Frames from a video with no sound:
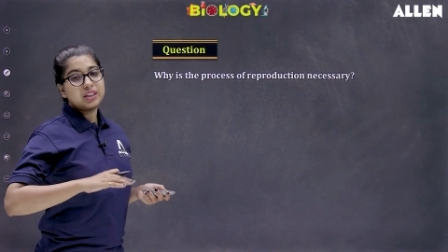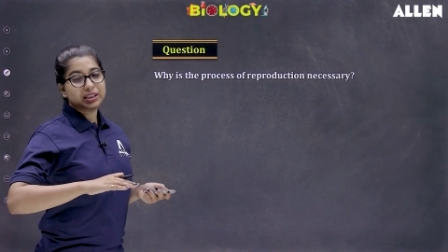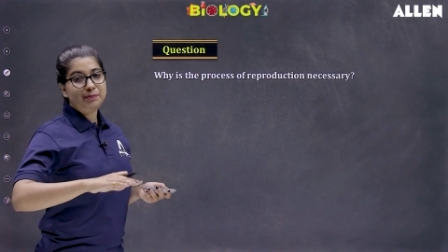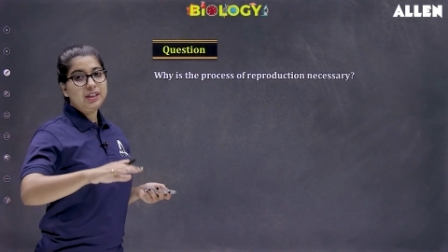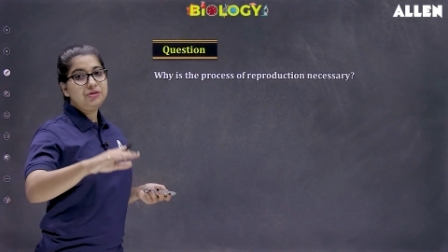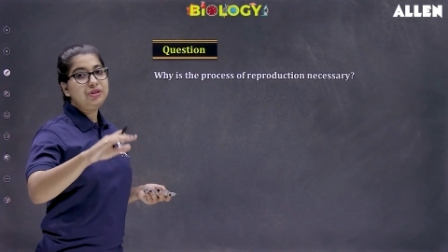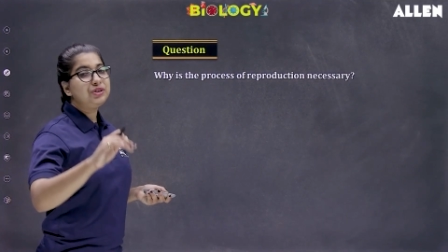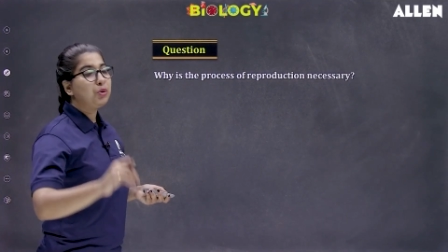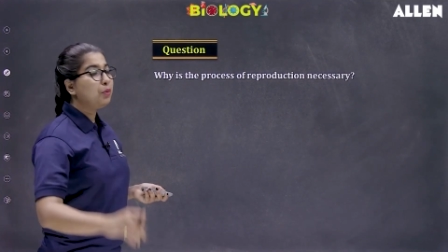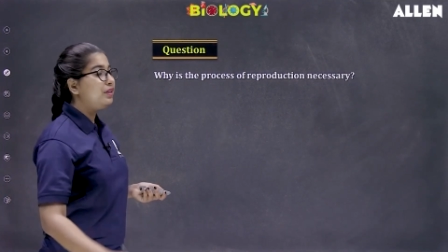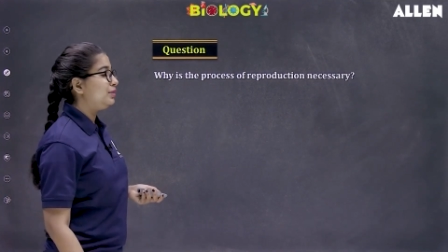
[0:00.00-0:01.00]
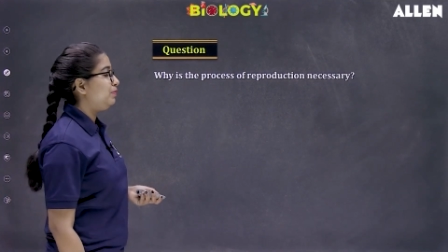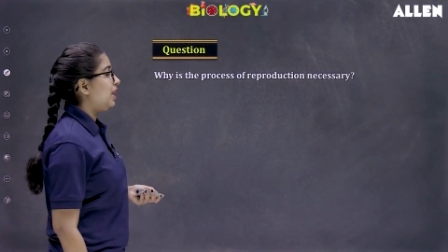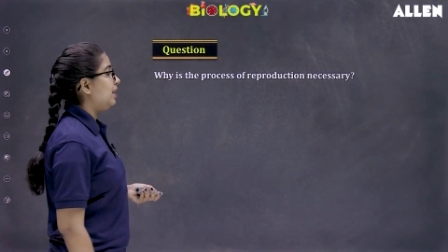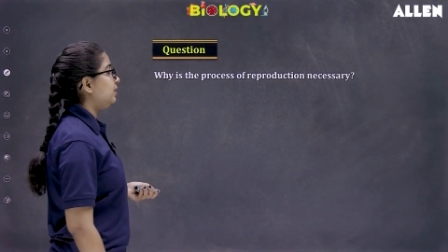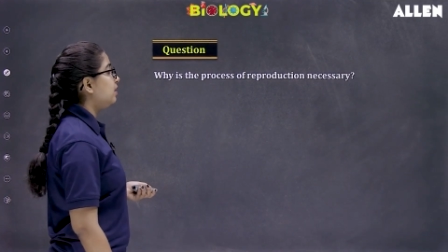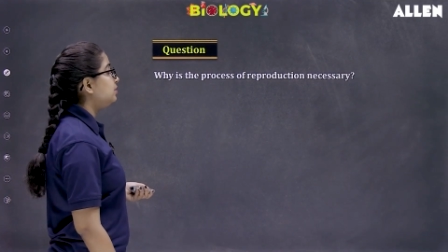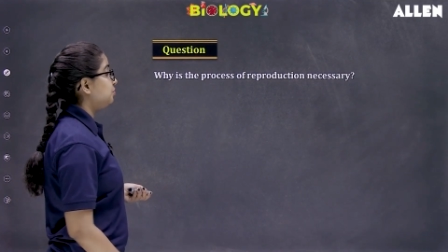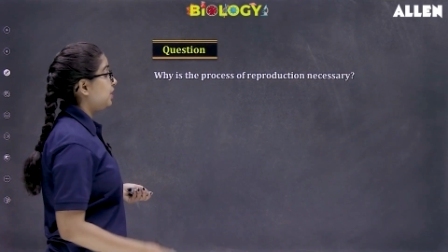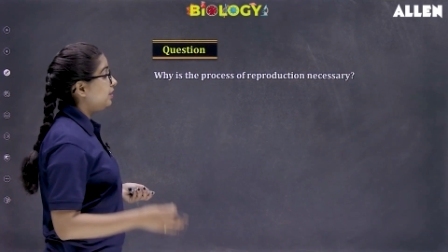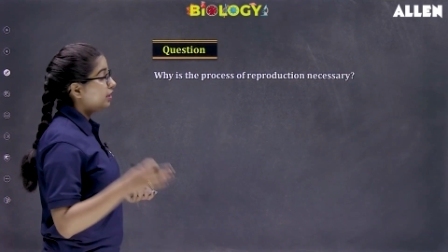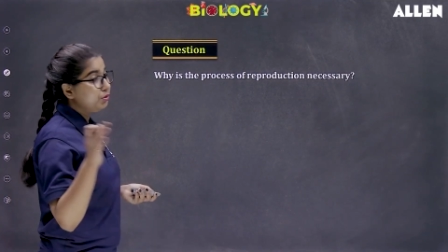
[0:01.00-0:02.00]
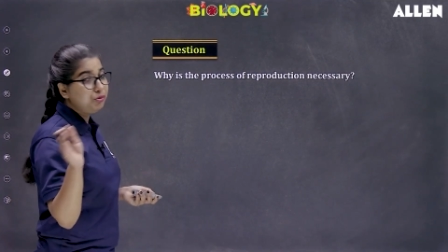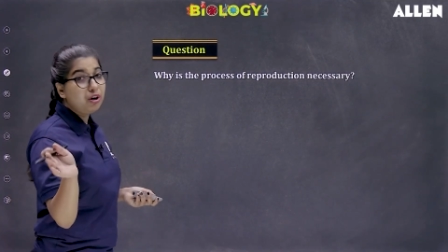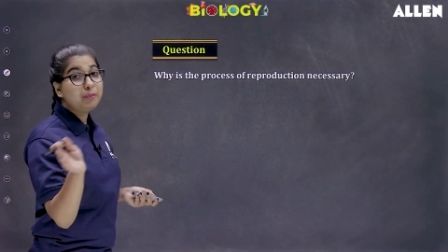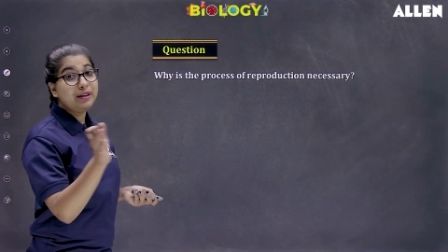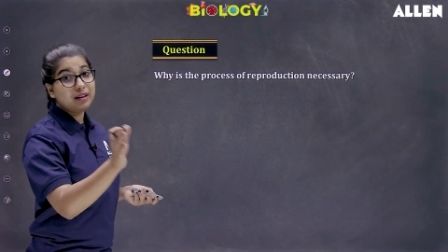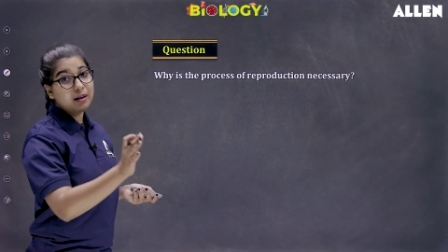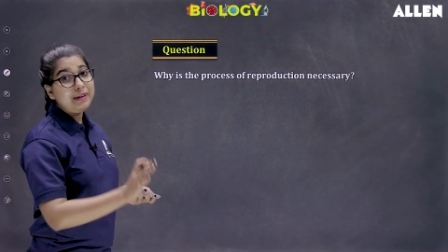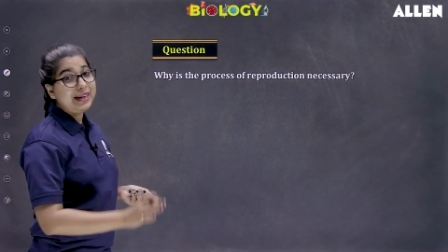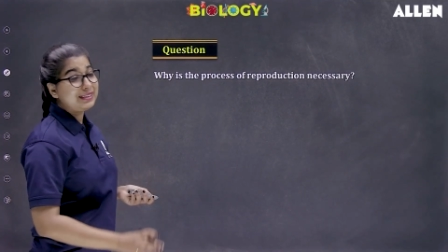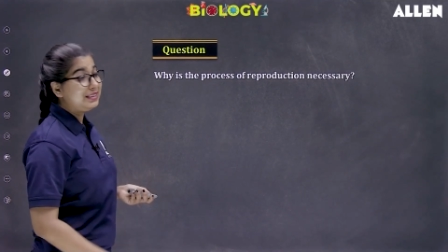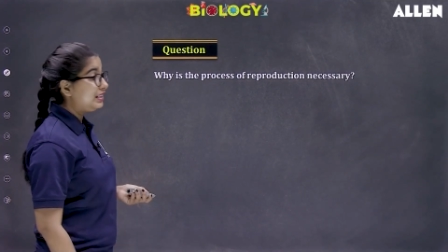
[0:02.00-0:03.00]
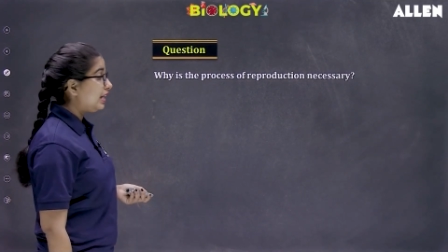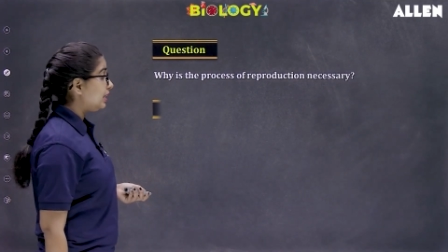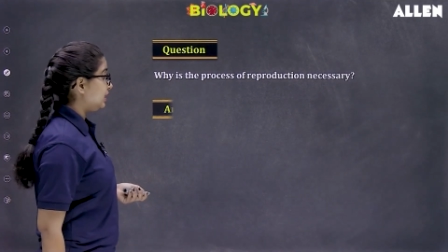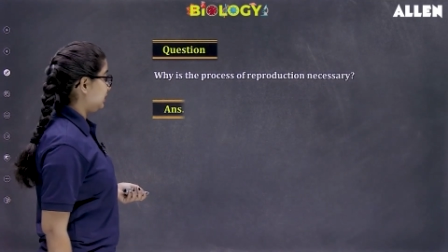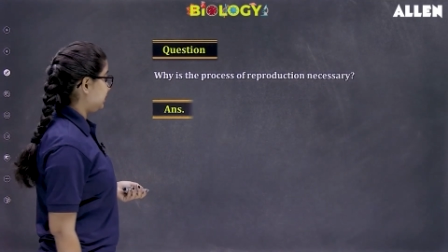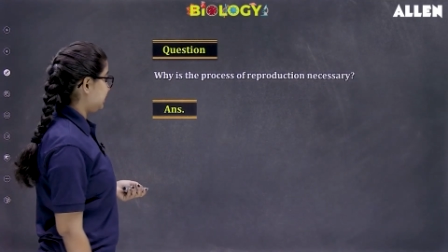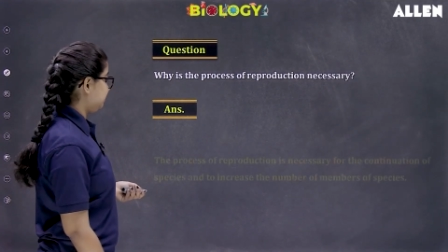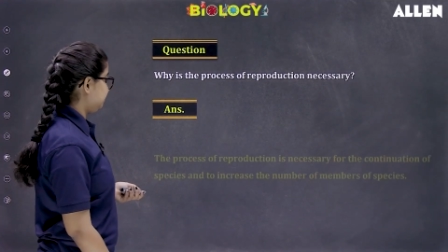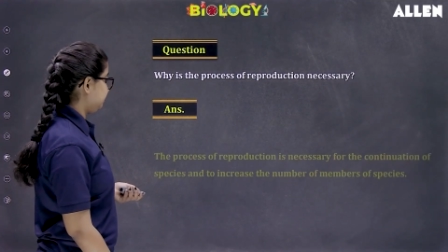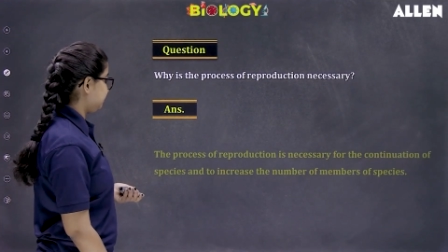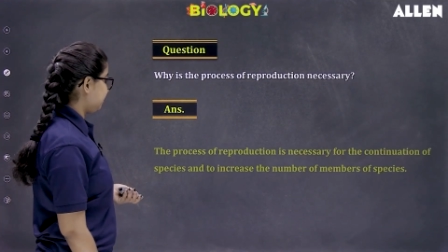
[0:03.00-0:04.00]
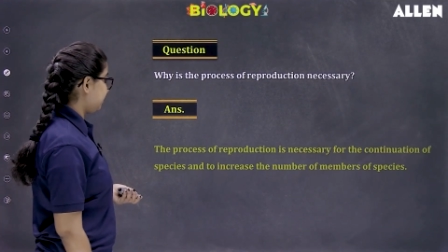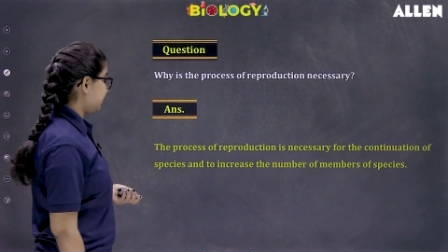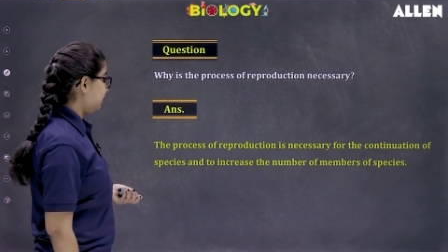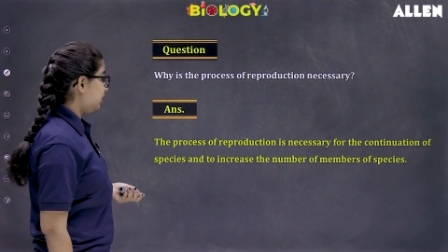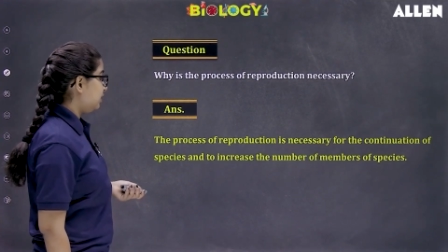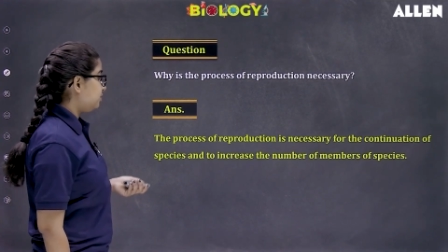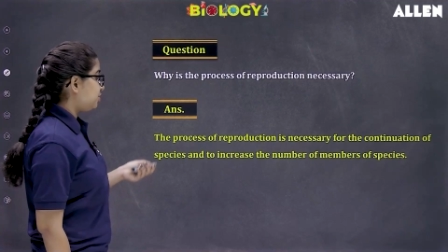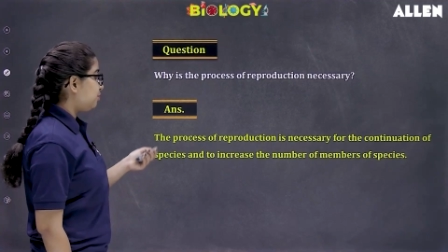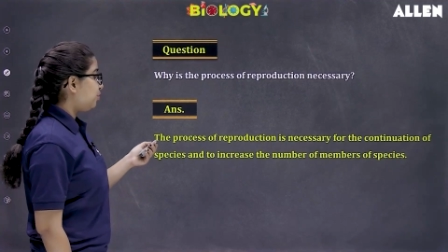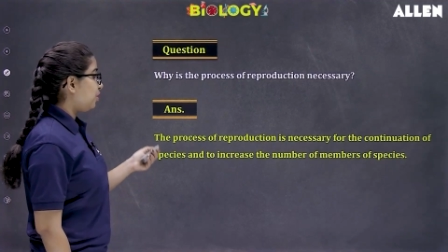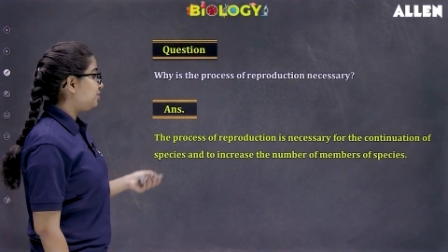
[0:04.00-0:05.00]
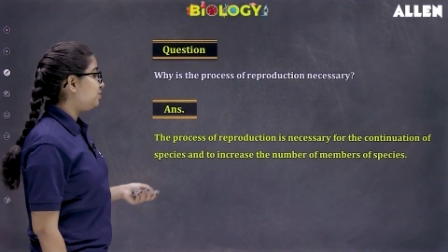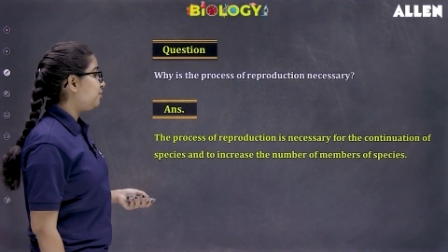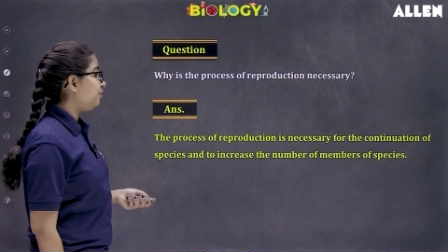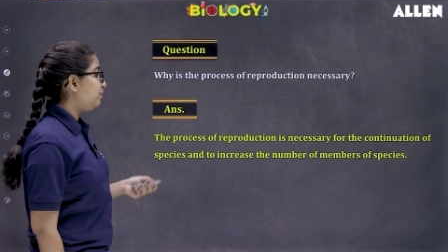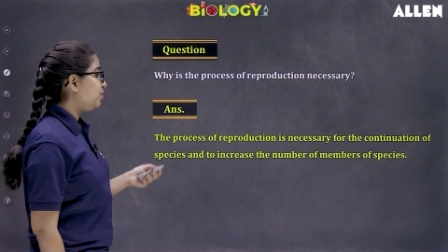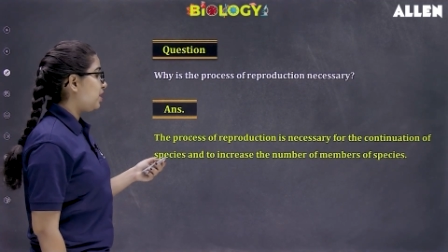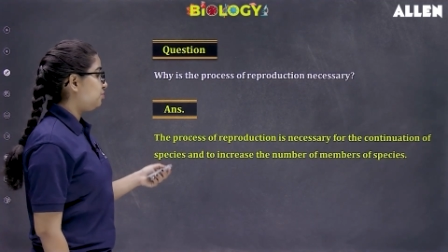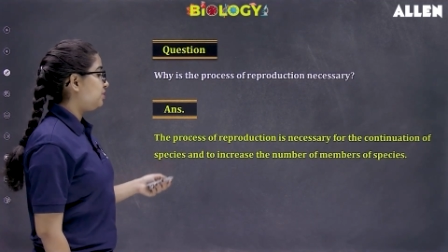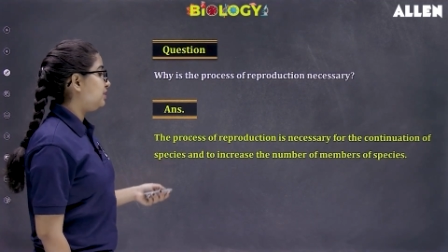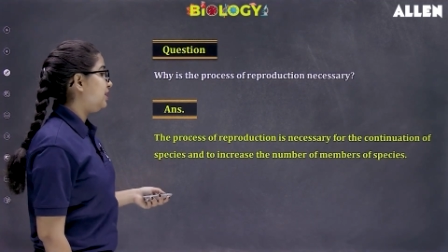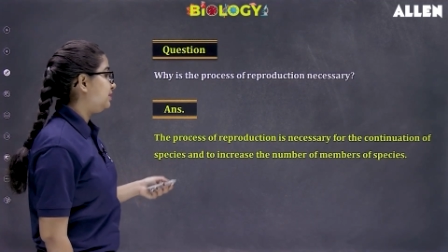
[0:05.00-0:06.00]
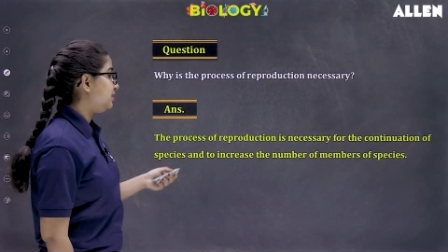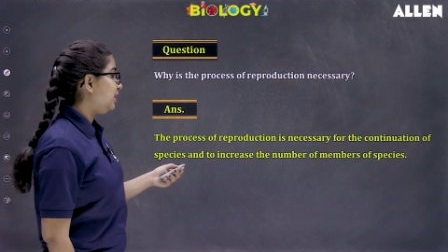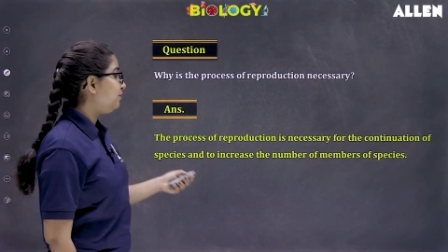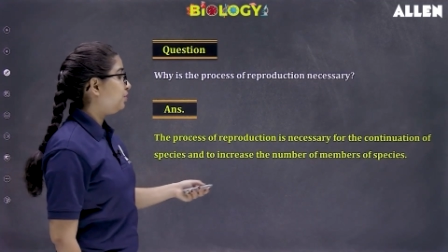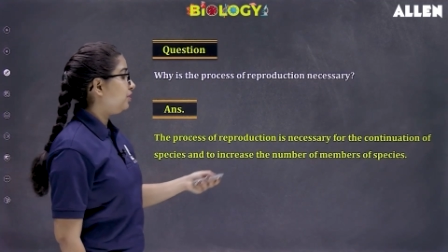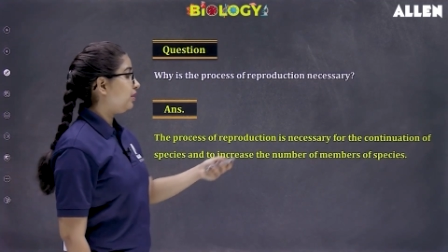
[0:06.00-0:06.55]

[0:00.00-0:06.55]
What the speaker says: species over this planet Earth so that they do not become extinct. So the process of reproduction is necessary for the